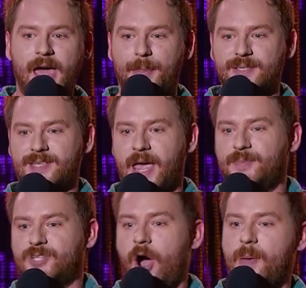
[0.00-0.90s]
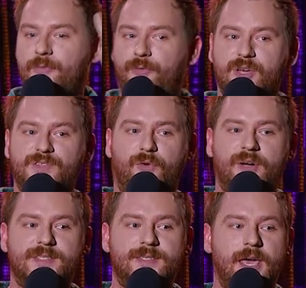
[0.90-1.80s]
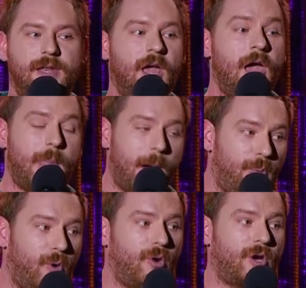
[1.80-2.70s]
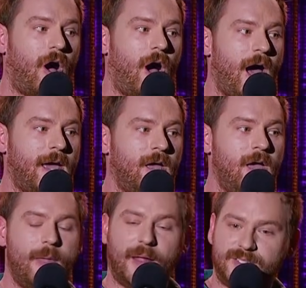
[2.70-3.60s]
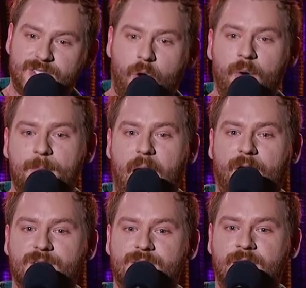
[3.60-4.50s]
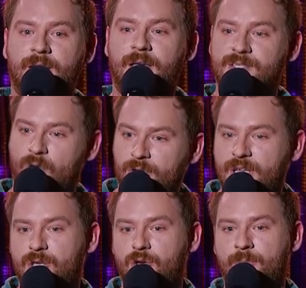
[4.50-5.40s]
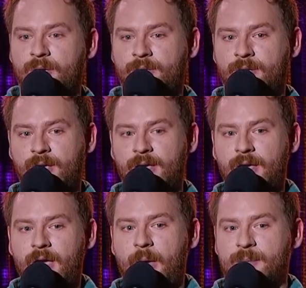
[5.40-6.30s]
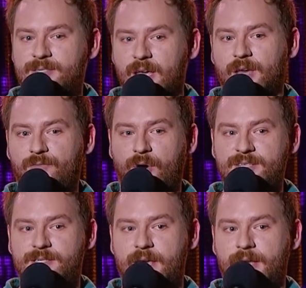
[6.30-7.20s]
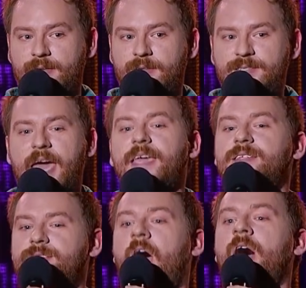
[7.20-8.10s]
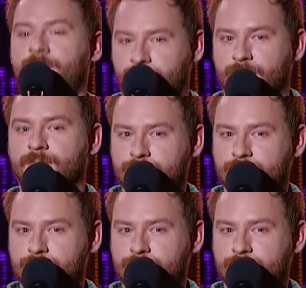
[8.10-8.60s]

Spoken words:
at the same time. The first voice said, "That poor guy, that's so embarrassing, he's only human." And the second voice said, "Take his gun.